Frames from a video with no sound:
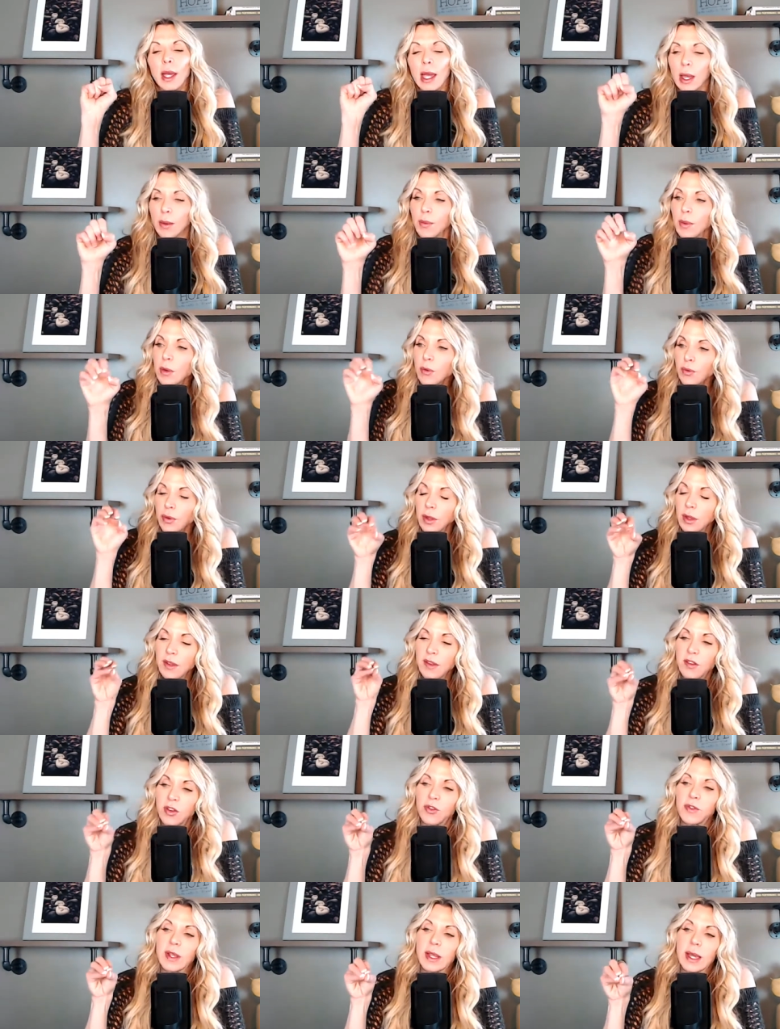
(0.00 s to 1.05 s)
and we really
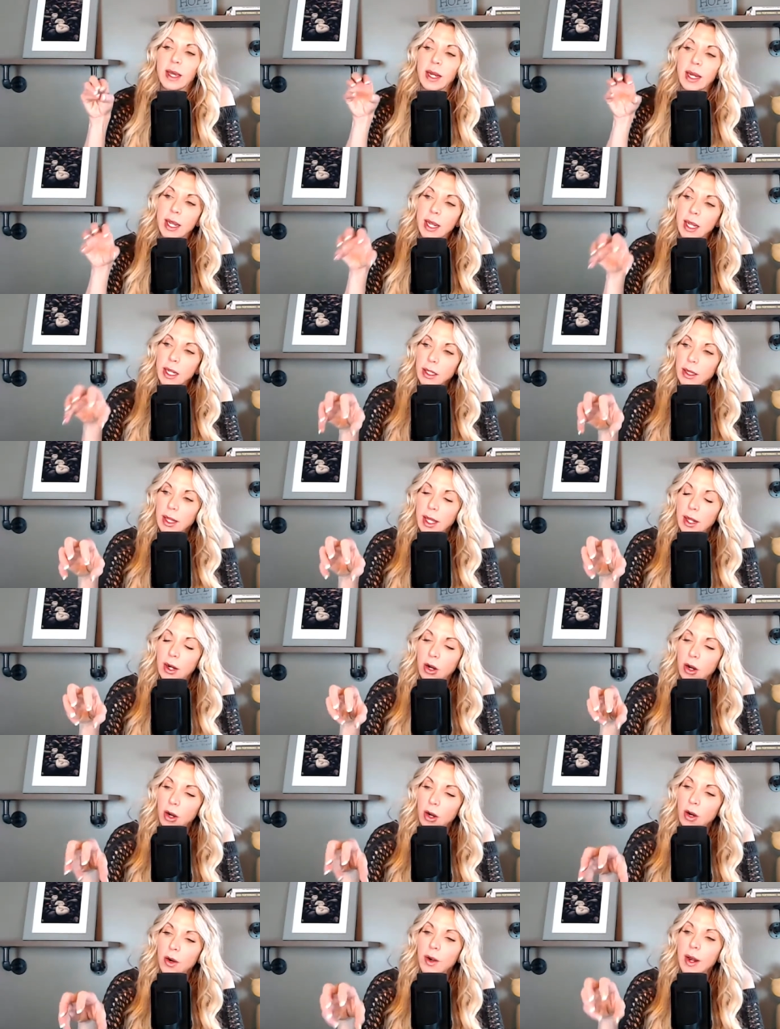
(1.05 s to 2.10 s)
start to kind of hit that
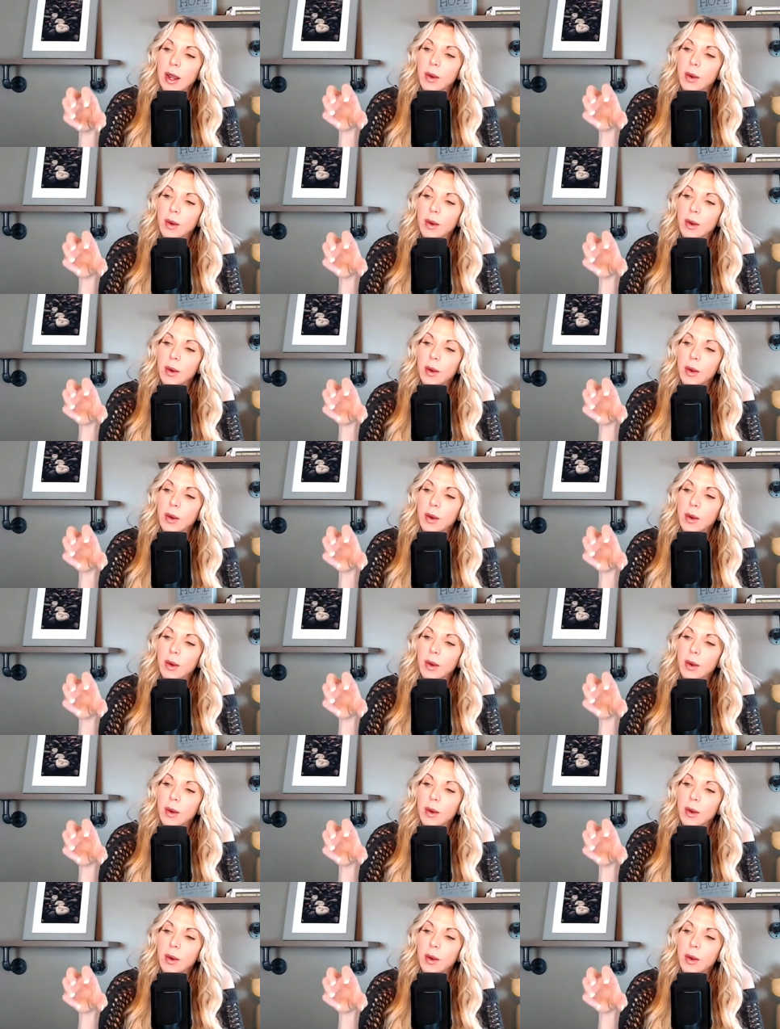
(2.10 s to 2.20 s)
hard